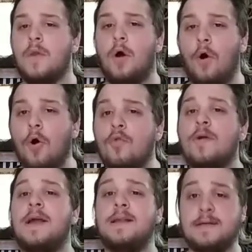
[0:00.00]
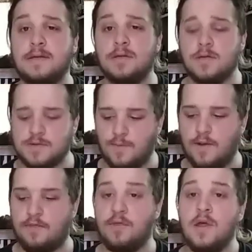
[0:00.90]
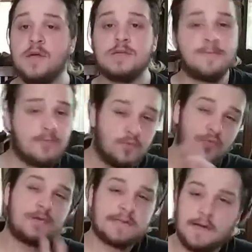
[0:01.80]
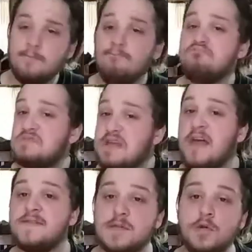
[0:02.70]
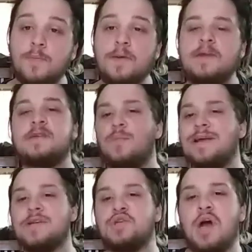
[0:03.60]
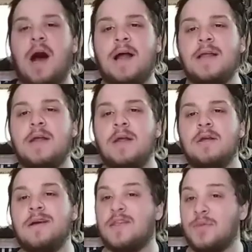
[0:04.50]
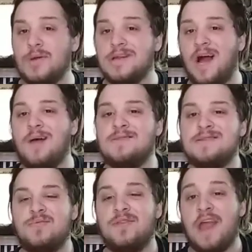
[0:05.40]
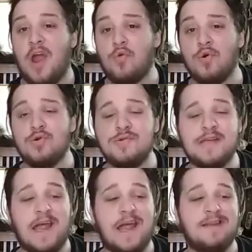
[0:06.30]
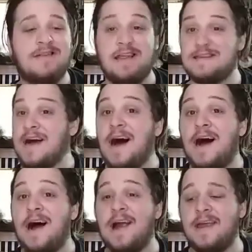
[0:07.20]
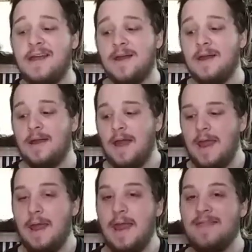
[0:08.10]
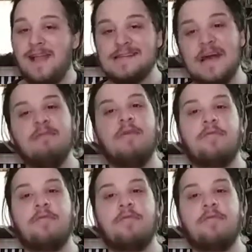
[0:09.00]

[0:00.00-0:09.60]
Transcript: alright kills with some gruesome deaths a little bit. Someone gets shot like 3 times with arrows and they die. And that's kind of the